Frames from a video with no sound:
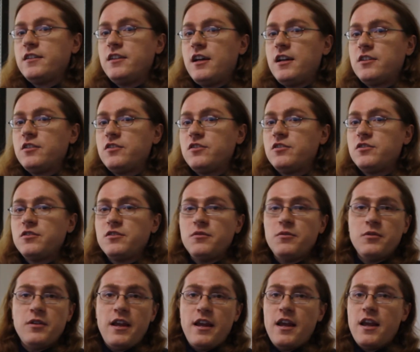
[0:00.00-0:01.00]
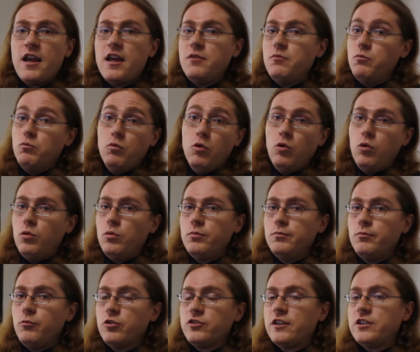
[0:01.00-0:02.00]
us and
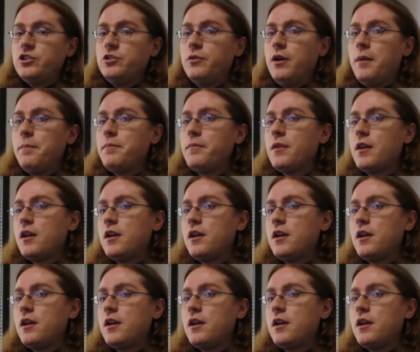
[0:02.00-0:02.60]
we'll set you up.